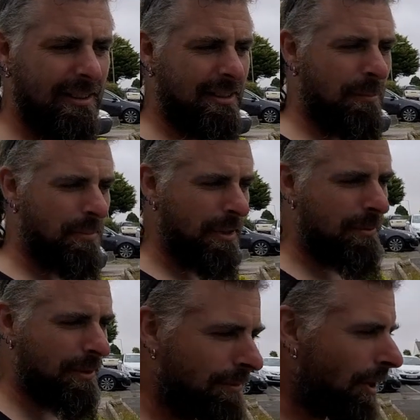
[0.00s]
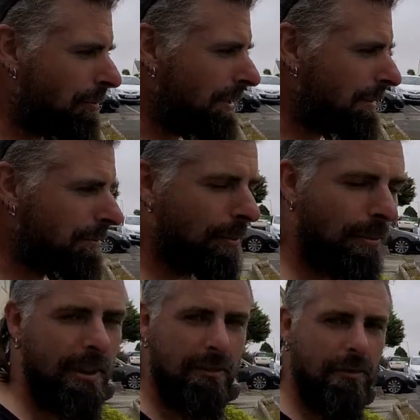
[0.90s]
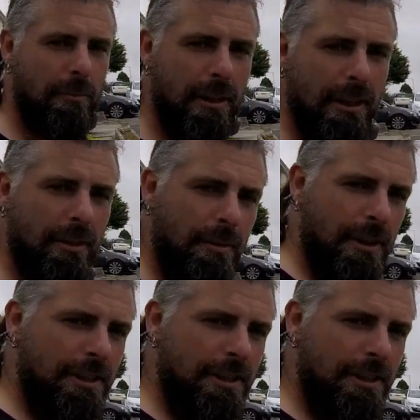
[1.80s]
Some people who know me probably familiar with this